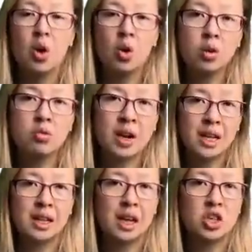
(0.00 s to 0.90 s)
Audit
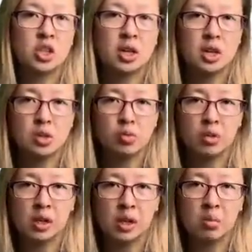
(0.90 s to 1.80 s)
regulation is
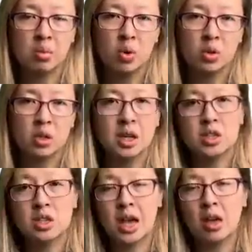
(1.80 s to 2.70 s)
really important.
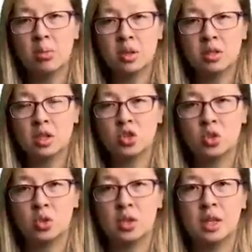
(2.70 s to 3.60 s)
It's to help us
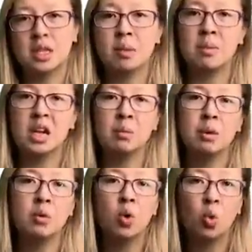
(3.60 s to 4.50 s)
ensure that there's a
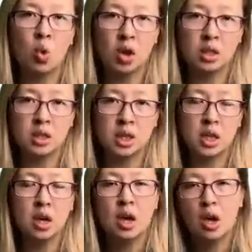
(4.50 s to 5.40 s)
minimum
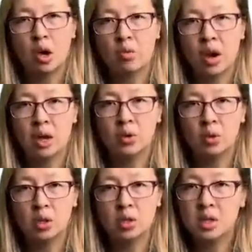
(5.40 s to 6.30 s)
quality around
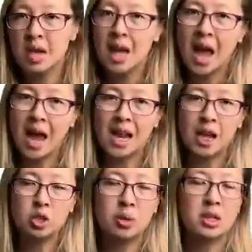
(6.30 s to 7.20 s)
audits and
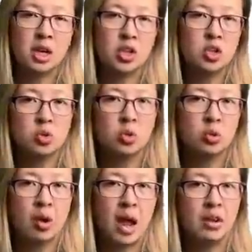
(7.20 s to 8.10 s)
expectations all
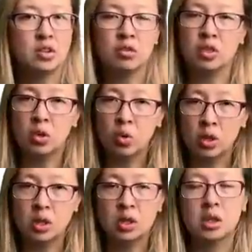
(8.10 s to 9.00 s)
around of the
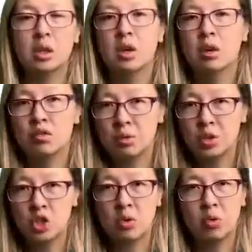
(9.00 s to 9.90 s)
auditor, from the
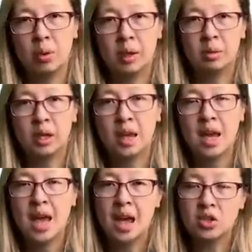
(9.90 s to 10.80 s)
general public,
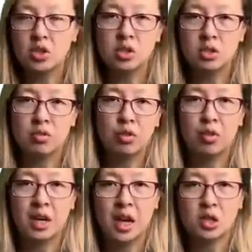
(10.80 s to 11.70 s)
and users of the
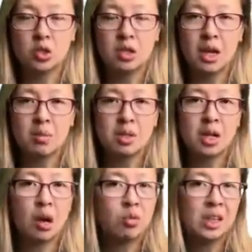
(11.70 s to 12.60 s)
financial statements
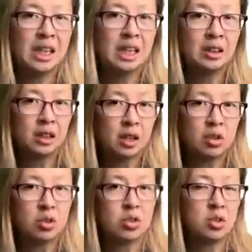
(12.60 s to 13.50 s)
are really
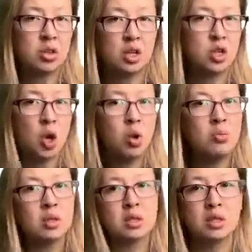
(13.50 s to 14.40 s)
clear so that there's no
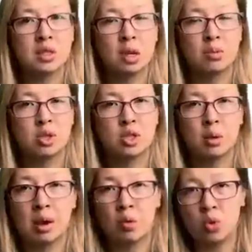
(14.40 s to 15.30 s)
misconceptions
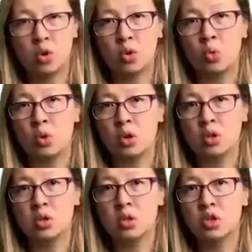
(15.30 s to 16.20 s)
about what
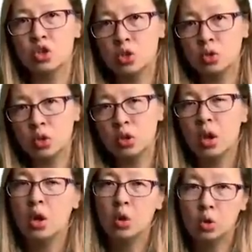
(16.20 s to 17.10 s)
auditors should
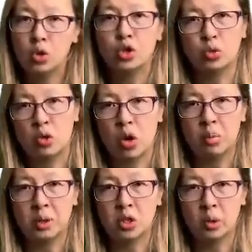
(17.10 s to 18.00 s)
or should
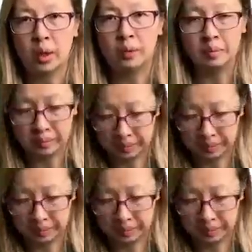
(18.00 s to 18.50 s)
not be doing.